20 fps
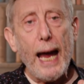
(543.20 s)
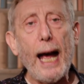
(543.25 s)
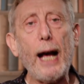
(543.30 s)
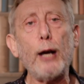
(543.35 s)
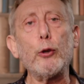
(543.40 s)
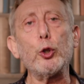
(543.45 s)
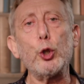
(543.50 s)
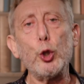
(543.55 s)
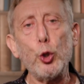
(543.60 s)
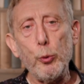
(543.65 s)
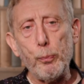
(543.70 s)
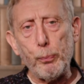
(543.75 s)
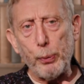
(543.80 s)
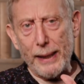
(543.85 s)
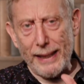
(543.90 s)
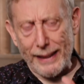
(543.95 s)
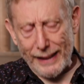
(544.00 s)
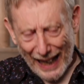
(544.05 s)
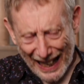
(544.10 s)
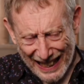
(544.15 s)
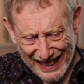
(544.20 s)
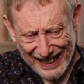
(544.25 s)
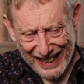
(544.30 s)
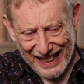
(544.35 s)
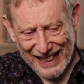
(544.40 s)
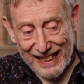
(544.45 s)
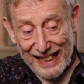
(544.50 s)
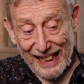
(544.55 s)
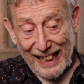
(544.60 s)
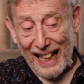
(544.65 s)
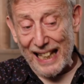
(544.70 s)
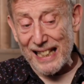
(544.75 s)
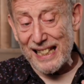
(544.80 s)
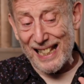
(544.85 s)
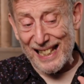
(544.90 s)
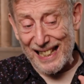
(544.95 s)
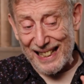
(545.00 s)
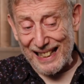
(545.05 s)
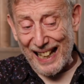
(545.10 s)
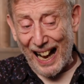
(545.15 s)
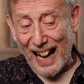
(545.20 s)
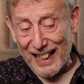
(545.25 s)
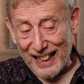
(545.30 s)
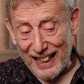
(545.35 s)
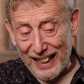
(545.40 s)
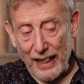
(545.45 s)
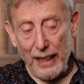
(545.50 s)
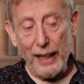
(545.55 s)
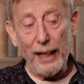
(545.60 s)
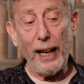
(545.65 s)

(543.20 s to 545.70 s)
how you pretended to get stuck